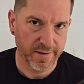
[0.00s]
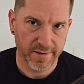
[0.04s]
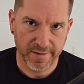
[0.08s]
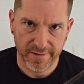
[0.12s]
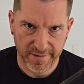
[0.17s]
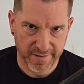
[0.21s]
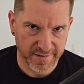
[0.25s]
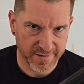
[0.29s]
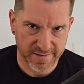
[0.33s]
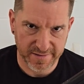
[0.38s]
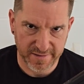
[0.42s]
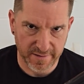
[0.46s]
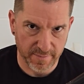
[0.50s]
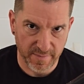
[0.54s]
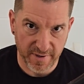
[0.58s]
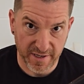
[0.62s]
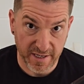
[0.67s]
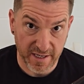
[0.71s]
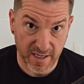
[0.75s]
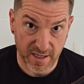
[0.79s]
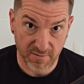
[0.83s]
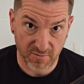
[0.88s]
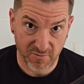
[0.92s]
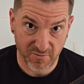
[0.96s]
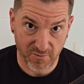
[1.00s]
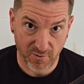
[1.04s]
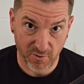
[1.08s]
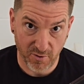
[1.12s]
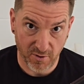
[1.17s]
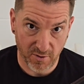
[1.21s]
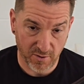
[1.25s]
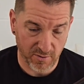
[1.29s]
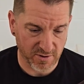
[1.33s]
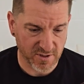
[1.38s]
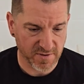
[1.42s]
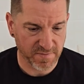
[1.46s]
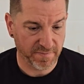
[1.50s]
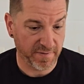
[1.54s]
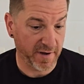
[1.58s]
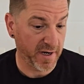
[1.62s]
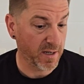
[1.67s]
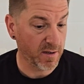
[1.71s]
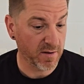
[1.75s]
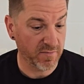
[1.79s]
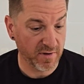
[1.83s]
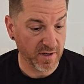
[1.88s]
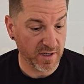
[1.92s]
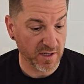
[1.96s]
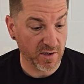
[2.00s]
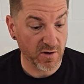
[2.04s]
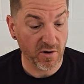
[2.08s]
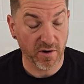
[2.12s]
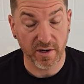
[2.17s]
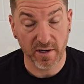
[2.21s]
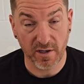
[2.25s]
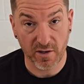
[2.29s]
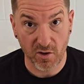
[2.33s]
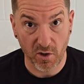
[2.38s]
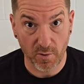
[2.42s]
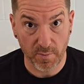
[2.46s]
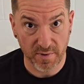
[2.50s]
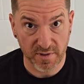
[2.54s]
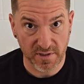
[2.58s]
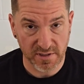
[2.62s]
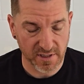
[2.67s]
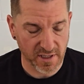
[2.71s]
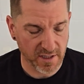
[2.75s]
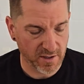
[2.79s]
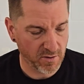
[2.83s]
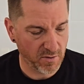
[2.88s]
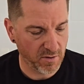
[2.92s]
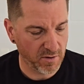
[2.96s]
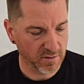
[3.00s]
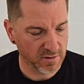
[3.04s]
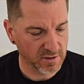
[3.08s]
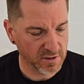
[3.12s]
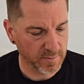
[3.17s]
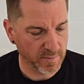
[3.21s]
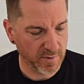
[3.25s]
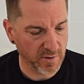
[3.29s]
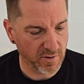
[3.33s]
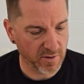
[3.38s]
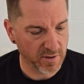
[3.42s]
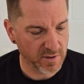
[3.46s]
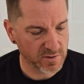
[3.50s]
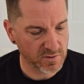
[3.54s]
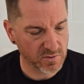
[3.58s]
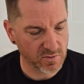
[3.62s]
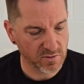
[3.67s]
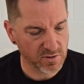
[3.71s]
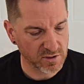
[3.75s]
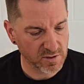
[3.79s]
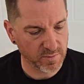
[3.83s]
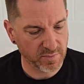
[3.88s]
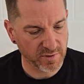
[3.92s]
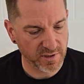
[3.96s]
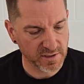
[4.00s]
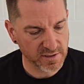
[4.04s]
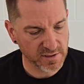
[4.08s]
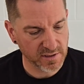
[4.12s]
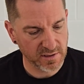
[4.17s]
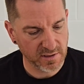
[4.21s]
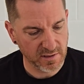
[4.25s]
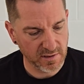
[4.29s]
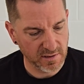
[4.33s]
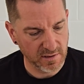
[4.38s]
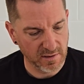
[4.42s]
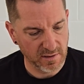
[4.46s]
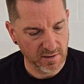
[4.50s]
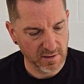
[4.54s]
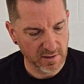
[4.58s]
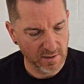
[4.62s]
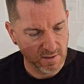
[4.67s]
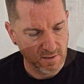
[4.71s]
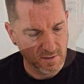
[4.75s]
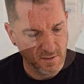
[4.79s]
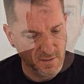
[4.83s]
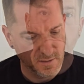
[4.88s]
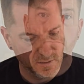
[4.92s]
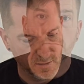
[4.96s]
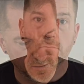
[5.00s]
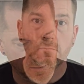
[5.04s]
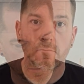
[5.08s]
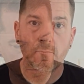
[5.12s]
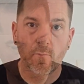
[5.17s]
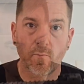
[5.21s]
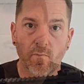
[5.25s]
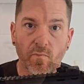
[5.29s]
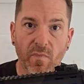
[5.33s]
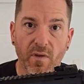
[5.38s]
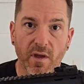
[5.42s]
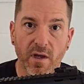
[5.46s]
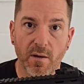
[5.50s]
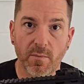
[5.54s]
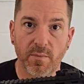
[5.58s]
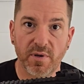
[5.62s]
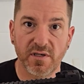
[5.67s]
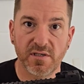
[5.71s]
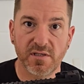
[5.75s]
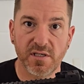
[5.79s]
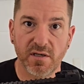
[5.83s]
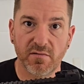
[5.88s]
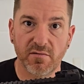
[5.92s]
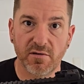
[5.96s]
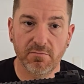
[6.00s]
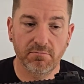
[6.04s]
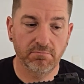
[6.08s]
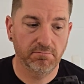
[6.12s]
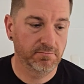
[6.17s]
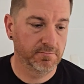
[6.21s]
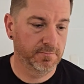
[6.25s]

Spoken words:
This is a mini M4, it looks funny of any kind of compensator on it, to be honest, or suppressor. MP7,